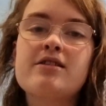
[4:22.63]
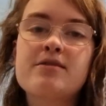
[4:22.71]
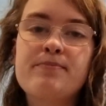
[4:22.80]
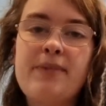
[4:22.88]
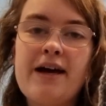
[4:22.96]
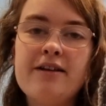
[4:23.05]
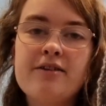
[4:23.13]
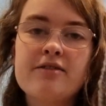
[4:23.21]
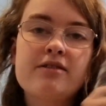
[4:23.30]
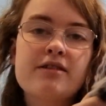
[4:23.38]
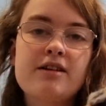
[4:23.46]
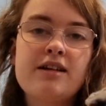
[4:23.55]

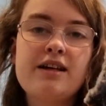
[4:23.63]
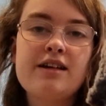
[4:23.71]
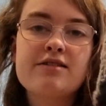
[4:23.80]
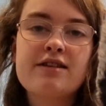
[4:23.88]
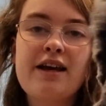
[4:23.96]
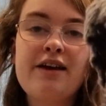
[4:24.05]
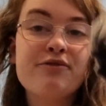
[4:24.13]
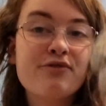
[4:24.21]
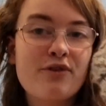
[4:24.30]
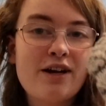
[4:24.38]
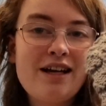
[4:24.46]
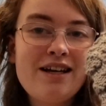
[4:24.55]
pattern is a
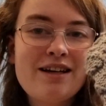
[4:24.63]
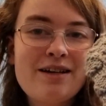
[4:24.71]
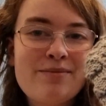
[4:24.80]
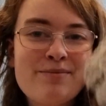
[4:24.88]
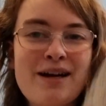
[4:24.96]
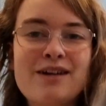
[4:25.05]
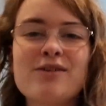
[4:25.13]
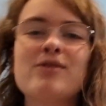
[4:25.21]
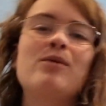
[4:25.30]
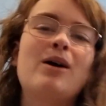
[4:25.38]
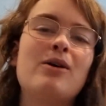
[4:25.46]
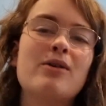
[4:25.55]
free pattern,
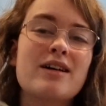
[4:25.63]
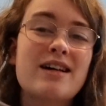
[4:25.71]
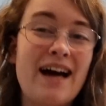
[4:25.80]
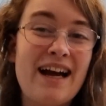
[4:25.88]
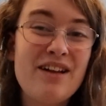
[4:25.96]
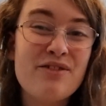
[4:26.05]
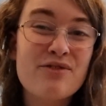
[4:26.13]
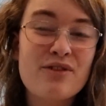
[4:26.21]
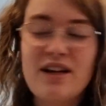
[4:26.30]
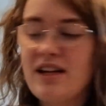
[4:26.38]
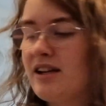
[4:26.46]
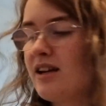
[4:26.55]
well, kind of
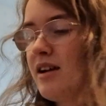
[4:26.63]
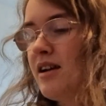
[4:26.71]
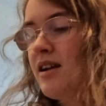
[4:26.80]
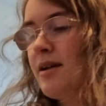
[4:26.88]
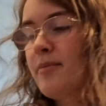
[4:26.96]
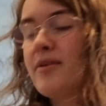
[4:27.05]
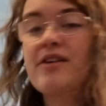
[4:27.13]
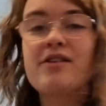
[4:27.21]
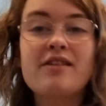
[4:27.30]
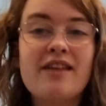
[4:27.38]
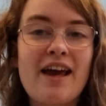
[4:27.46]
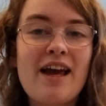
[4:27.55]
free, because
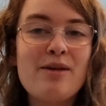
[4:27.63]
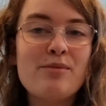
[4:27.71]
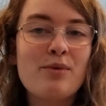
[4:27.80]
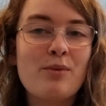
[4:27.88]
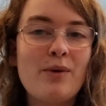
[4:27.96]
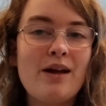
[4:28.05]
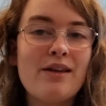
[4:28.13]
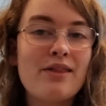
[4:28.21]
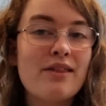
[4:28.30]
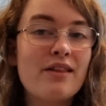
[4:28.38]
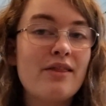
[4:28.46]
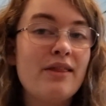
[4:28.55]
it came
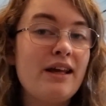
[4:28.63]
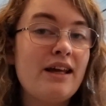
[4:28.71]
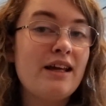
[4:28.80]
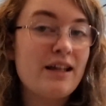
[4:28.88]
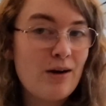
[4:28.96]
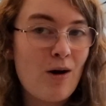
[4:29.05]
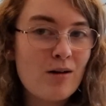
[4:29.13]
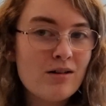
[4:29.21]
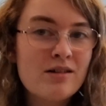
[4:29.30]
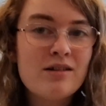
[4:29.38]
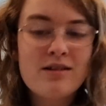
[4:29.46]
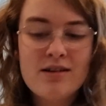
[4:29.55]
with the
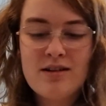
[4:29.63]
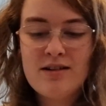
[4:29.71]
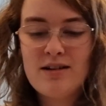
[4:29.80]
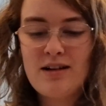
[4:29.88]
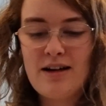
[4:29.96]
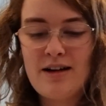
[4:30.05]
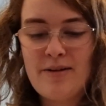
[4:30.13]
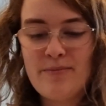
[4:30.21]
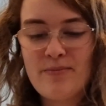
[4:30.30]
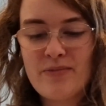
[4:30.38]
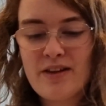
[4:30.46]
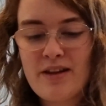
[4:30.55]
yarn.
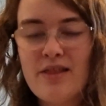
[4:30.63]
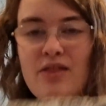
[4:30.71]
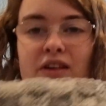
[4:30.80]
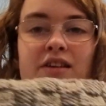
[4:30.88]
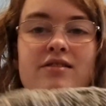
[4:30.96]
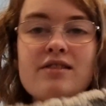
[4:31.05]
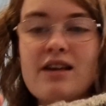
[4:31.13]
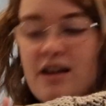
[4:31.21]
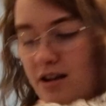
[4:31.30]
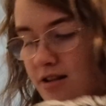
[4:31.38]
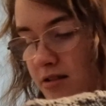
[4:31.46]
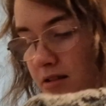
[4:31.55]
This
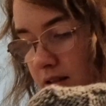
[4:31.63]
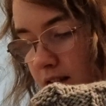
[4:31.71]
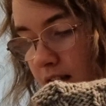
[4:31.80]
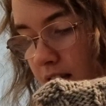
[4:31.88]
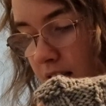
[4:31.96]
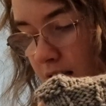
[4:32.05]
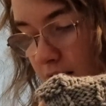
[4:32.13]
is the